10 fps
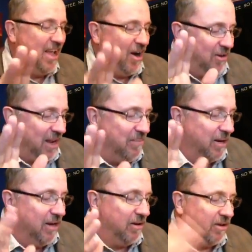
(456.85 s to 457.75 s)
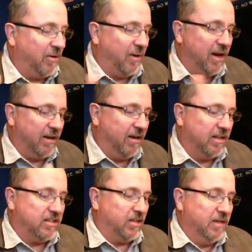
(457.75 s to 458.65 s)
Okay, but no, go on here. Look,
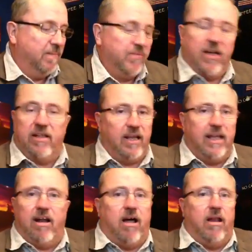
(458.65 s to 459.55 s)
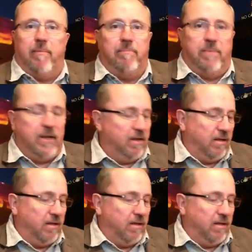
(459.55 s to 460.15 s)
so they get all up big,